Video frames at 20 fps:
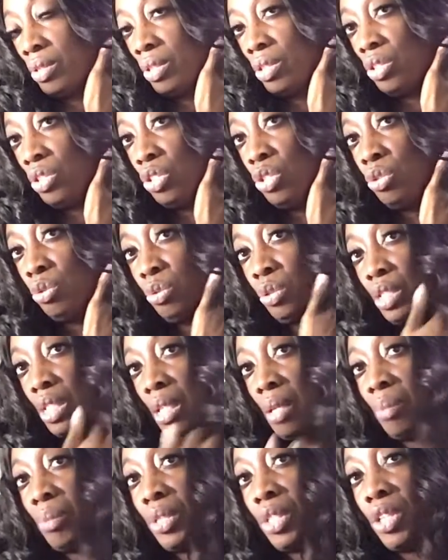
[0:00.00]
use
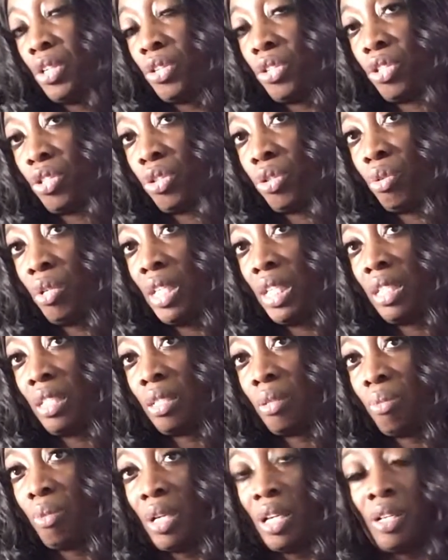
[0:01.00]
some serger thread as
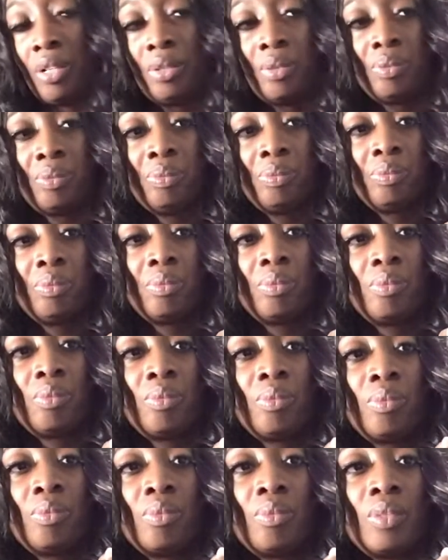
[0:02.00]
well.
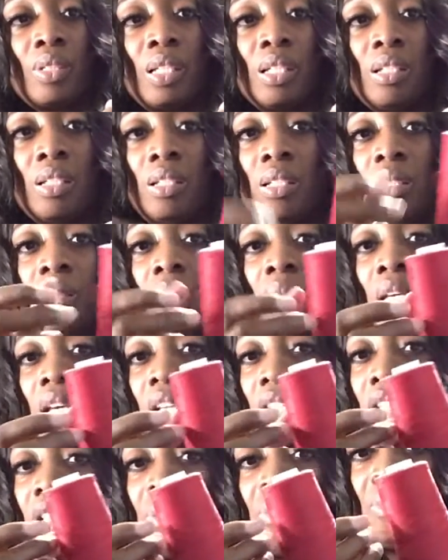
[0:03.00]

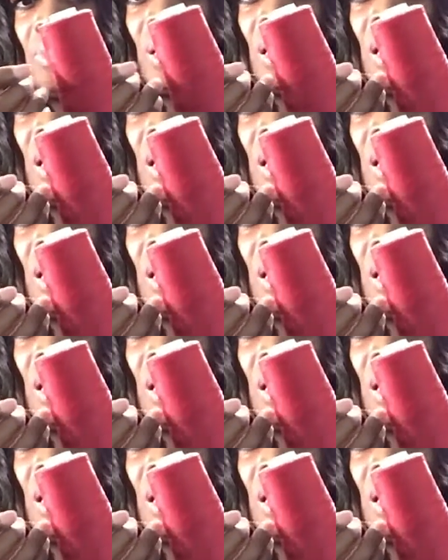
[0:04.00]
Catch them when